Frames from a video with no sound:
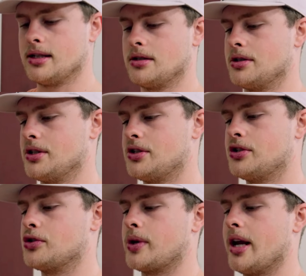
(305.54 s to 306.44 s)
is your just
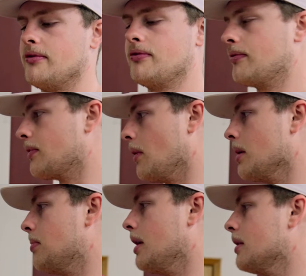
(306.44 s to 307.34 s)
straight
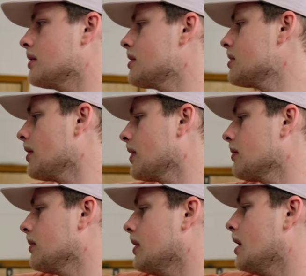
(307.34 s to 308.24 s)
throwing putters. There's
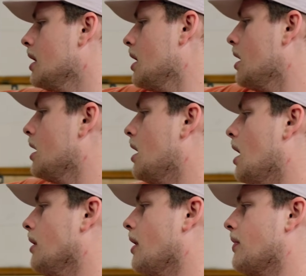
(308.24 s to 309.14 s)
nothing really,
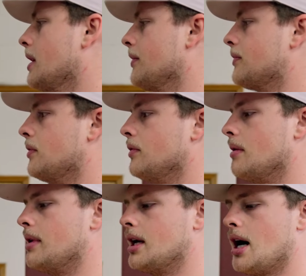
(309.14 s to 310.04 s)
nothing else to
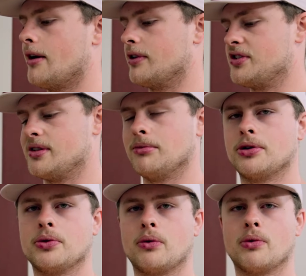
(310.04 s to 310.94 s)
them. They kind of are
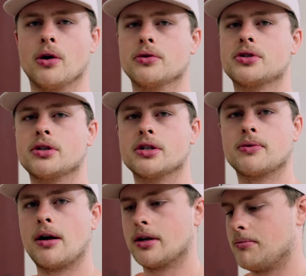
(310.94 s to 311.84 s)
similar to a Roach is
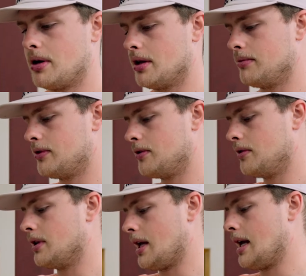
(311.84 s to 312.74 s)
what I would compare them
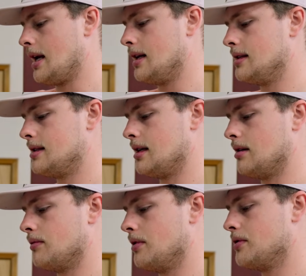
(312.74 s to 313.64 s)
to in the hands,
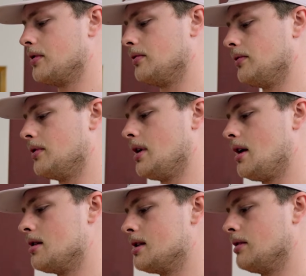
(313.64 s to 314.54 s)
Roach or a Luna.
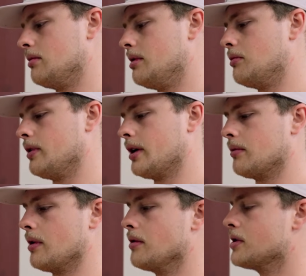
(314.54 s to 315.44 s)
I'd say a little bit more like
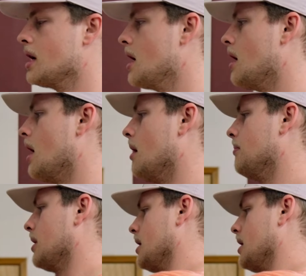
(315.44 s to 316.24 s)
a Roach, but a